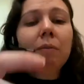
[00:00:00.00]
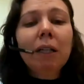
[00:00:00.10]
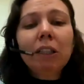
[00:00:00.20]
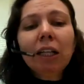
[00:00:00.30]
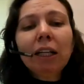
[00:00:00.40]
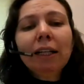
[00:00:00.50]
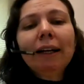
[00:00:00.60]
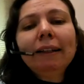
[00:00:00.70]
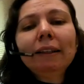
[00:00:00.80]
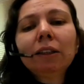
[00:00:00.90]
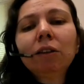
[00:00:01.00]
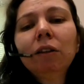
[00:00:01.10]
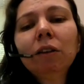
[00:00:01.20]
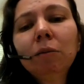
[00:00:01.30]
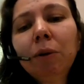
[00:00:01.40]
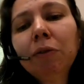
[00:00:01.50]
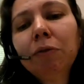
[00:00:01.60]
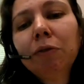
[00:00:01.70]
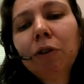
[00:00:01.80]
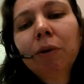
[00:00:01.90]
But generally, it is going to be a
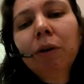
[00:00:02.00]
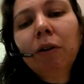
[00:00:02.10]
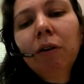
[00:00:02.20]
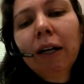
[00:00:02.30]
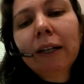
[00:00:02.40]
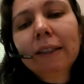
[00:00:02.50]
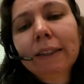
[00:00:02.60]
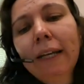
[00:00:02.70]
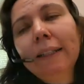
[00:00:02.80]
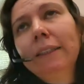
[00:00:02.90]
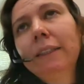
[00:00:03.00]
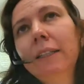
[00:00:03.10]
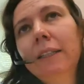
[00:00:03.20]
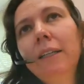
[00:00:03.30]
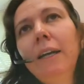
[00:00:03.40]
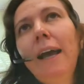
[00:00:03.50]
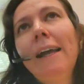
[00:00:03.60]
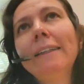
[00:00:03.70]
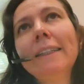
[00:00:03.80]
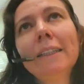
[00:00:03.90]
formula like this.
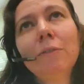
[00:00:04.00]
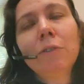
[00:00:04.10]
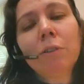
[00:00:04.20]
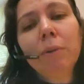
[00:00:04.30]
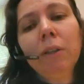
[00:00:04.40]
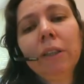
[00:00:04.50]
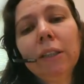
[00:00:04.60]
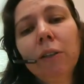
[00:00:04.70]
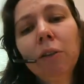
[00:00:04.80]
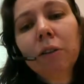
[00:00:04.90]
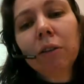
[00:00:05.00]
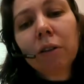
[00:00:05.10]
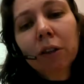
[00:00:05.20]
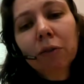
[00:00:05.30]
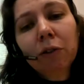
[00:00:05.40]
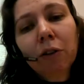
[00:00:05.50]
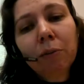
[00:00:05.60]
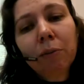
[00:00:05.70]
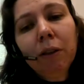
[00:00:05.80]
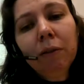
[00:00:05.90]
And this formula is recurrence
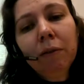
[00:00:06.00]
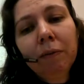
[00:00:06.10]
formula.